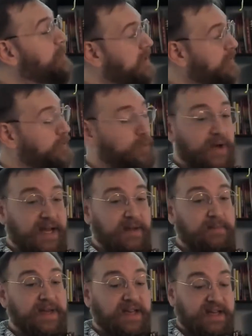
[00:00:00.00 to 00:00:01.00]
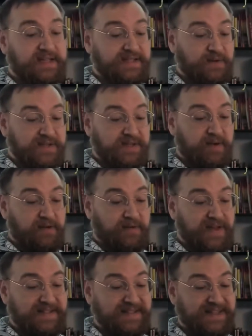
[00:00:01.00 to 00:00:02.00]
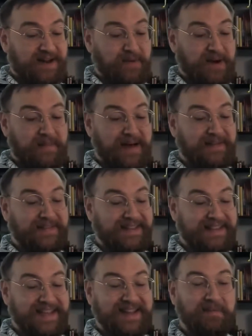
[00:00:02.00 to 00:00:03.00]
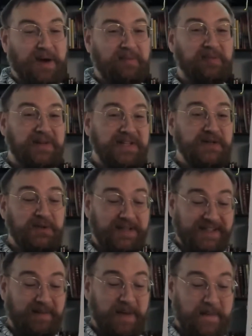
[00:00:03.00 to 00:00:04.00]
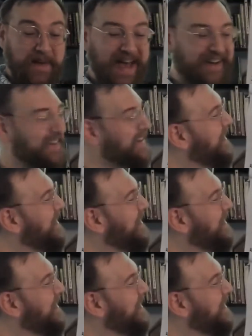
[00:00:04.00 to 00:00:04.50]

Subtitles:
a 3 because there were some other things that I read about that they could probably do a little bit better.